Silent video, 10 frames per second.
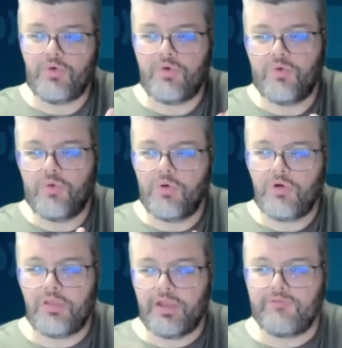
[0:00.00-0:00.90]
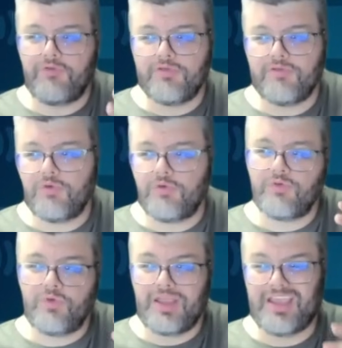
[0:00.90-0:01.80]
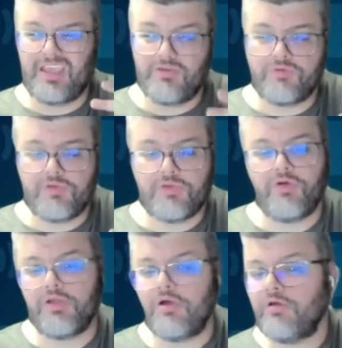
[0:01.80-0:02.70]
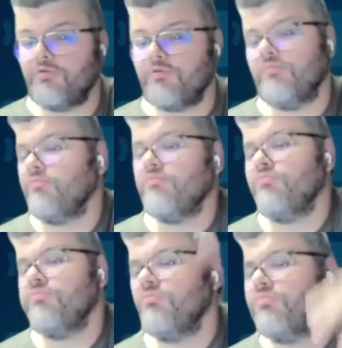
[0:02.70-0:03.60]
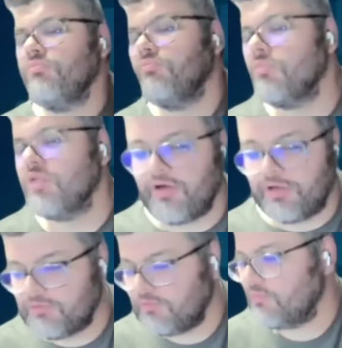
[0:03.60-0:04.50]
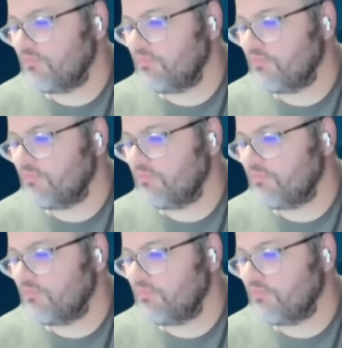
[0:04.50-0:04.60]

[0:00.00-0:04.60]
or like friends of yours who are getting interested in credit cards, share us.